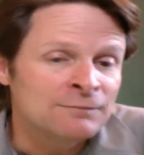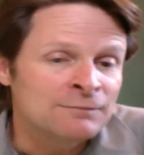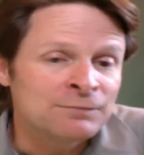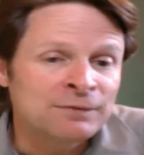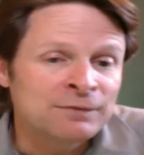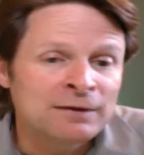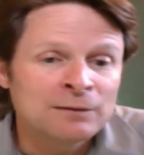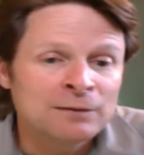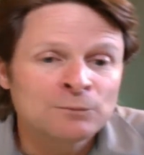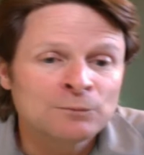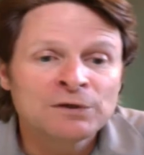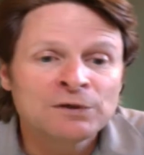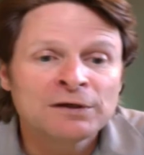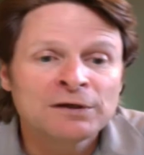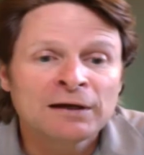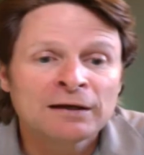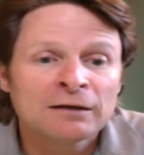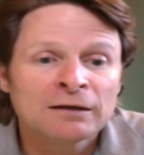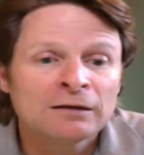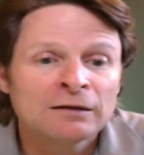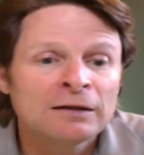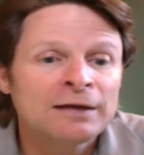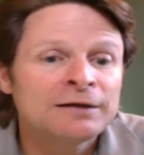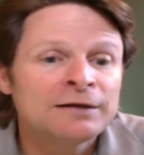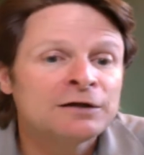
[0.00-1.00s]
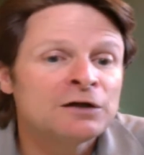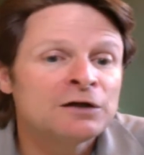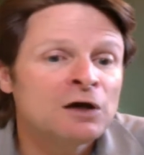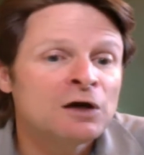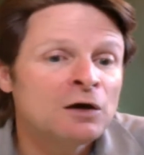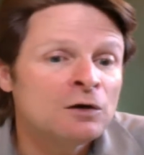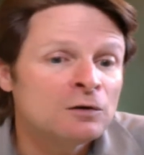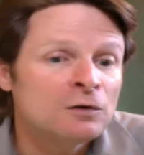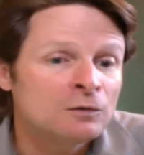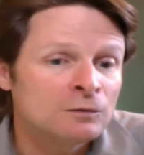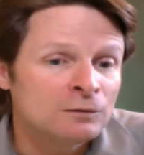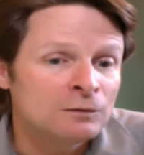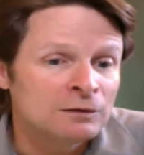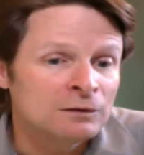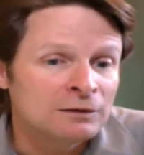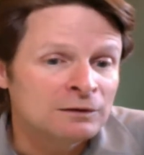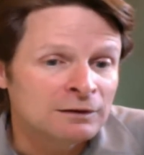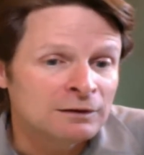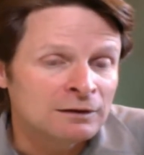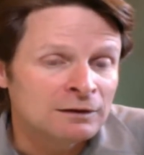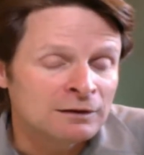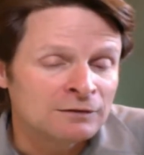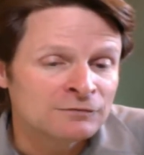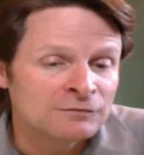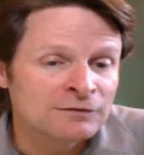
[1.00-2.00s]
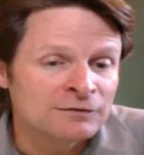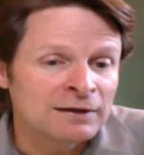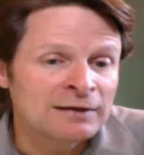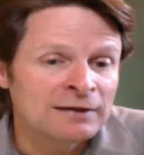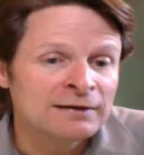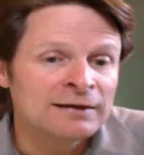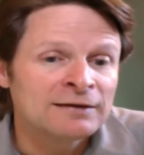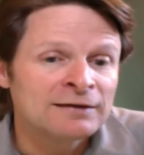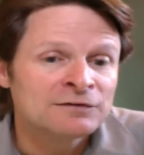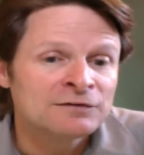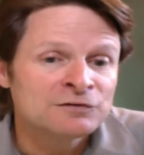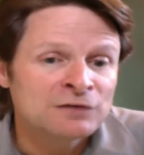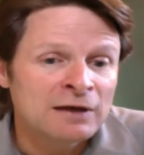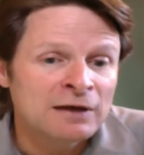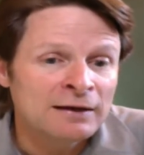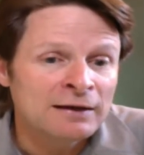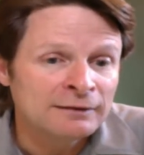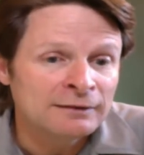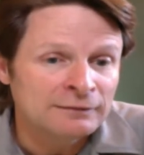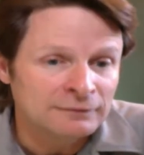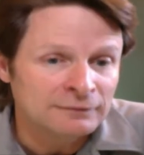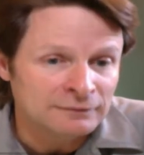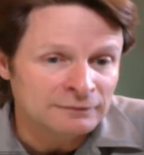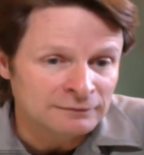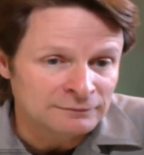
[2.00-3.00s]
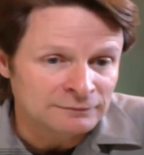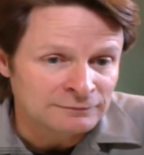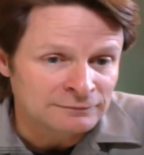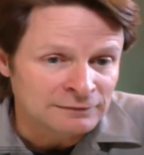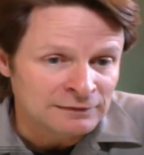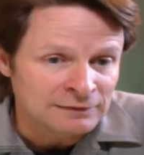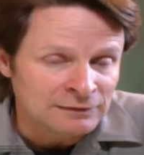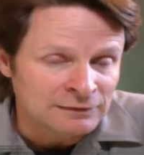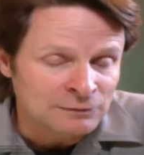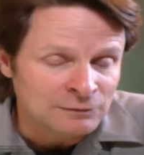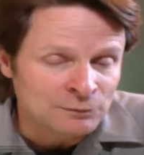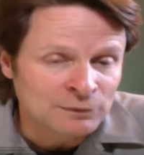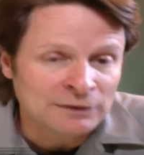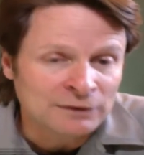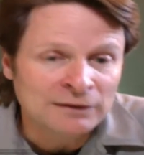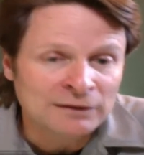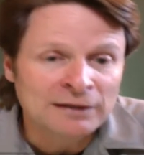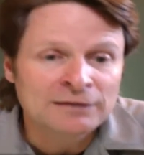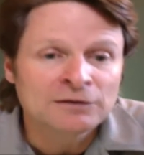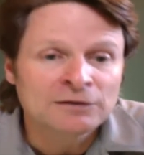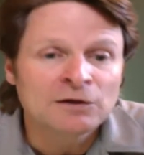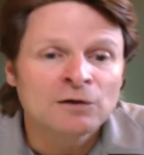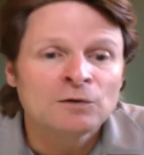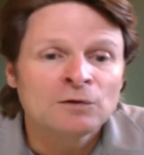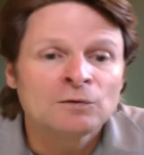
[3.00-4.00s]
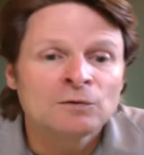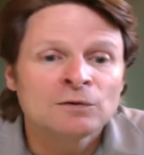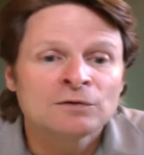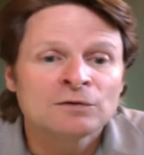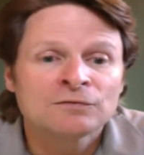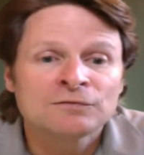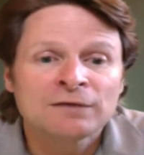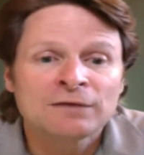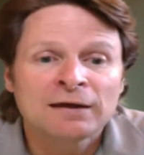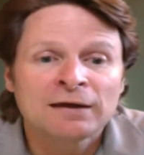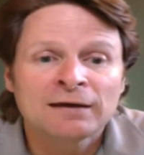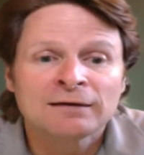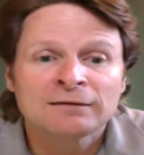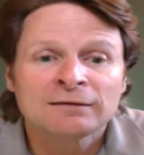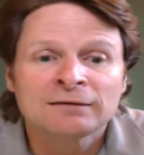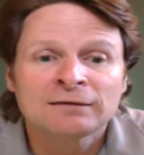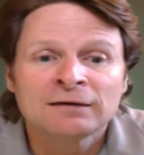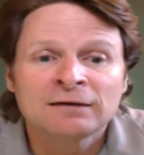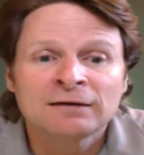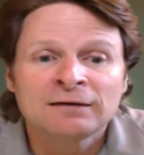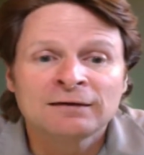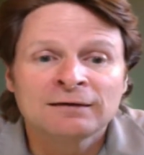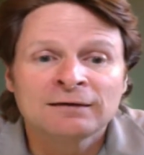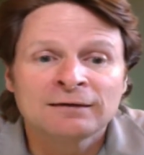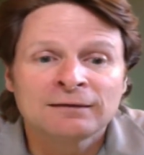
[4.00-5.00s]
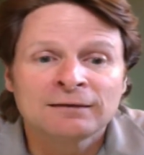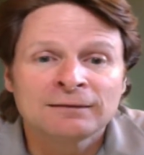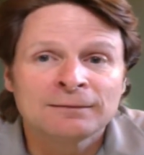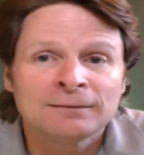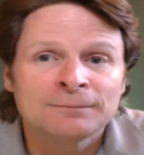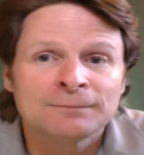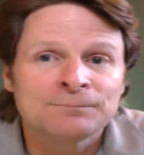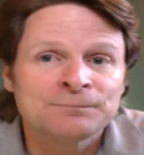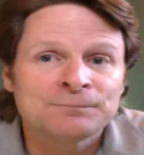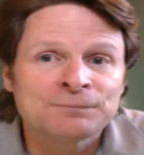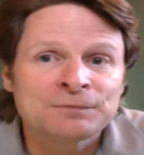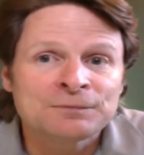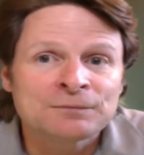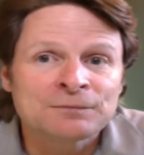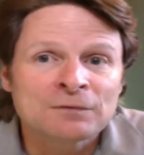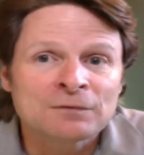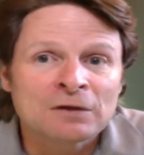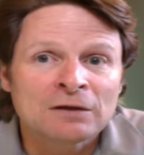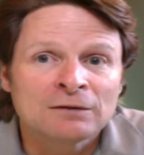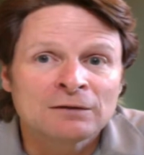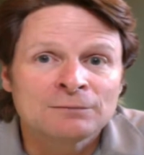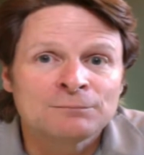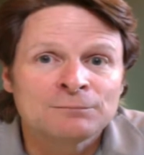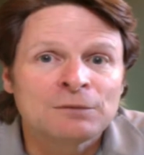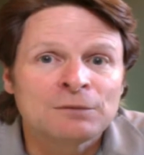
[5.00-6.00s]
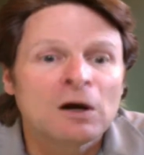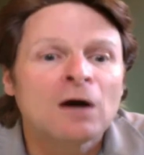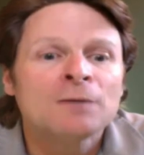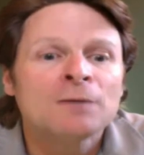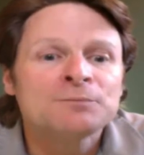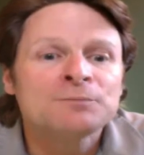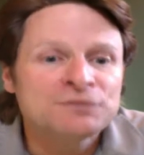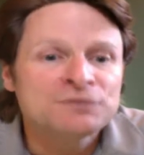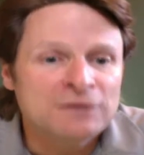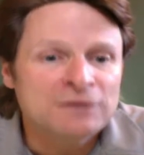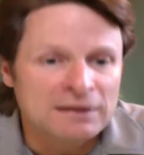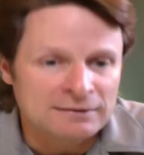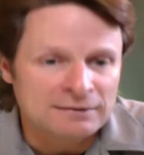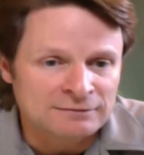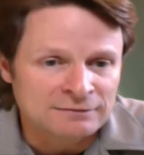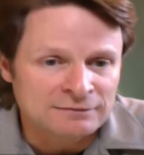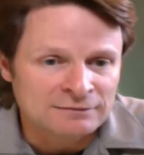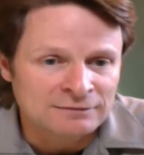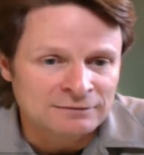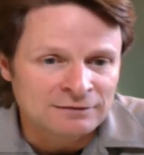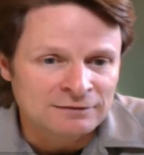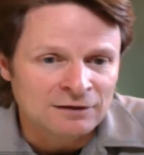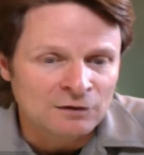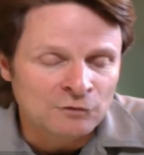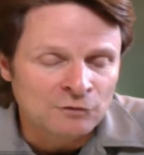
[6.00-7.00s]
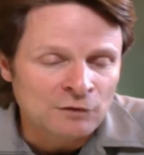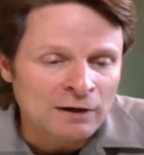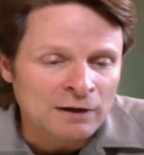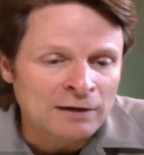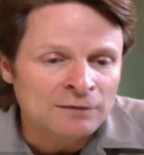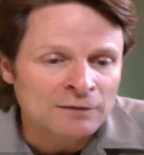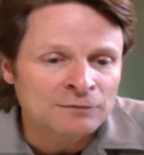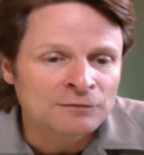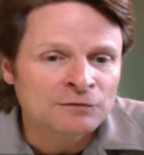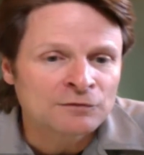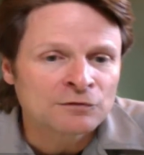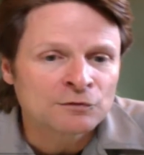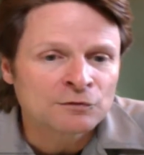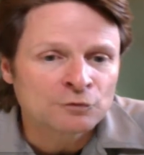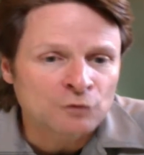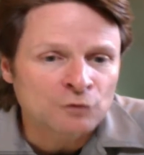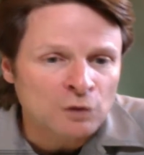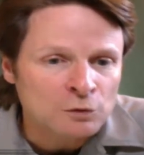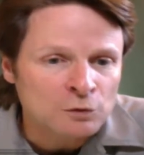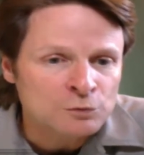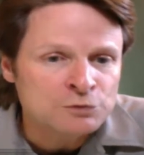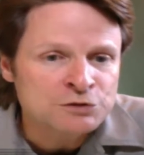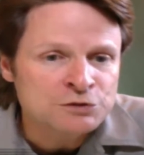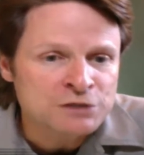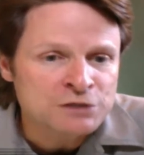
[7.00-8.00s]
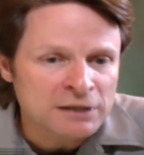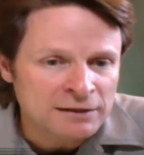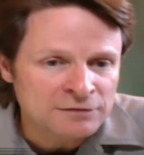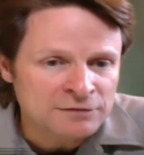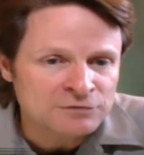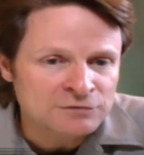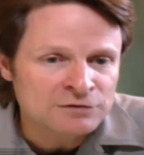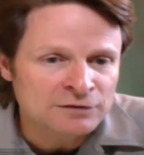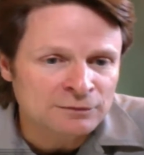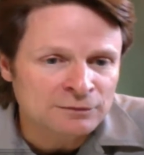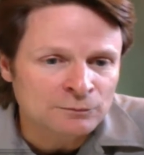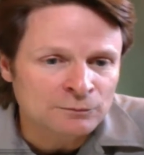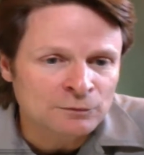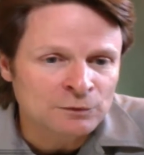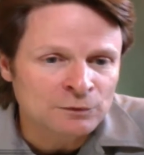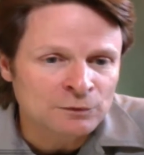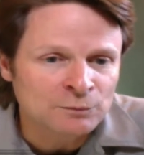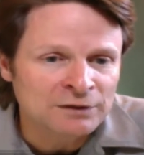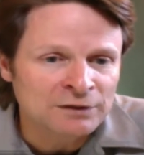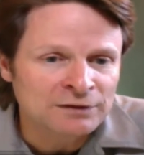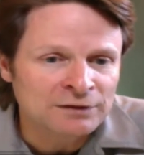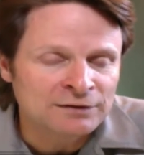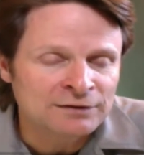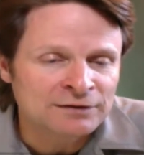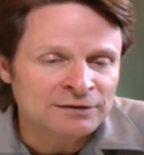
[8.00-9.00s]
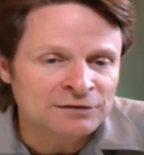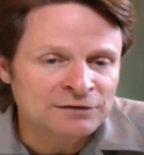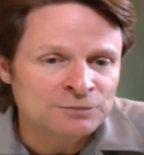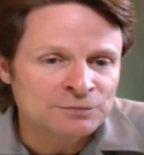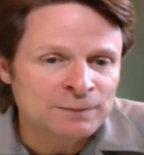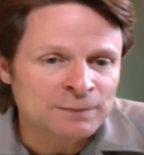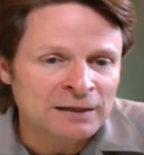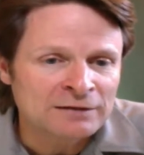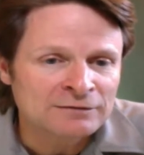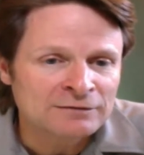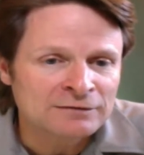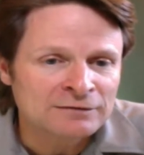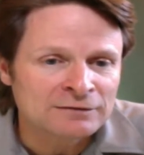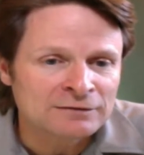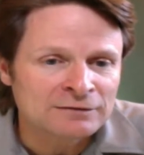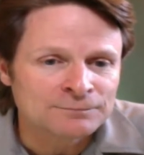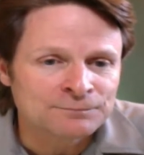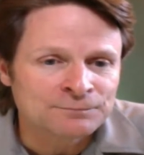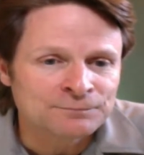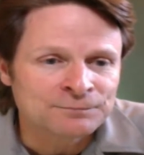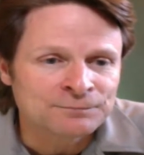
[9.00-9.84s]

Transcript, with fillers: then we kind of let go of that anxiety. Mm-hmm. We let mm-hmm. go of that um, upset around the road changing when we didn't expect it.